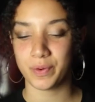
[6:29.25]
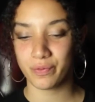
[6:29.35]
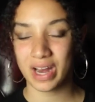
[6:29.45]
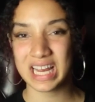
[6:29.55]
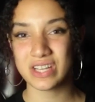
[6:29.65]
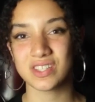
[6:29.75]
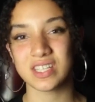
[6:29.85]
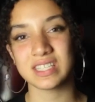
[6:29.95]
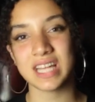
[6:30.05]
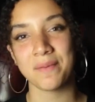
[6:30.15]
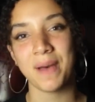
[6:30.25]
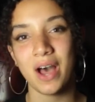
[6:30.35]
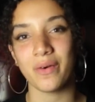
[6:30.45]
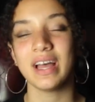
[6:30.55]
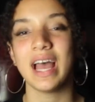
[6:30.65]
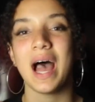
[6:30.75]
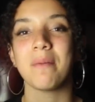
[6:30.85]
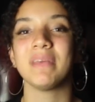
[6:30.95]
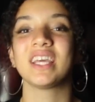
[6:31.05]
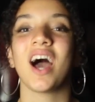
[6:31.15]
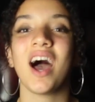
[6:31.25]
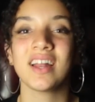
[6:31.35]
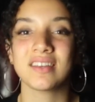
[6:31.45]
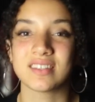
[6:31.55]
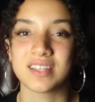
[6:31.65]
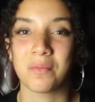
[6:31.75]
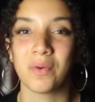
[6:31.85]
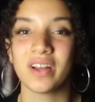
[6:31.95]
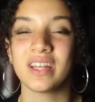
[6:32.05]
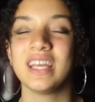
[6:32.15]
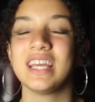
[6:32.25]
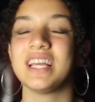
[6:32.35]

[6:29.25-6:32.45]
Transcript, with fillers: but really just to step out and be kind to someone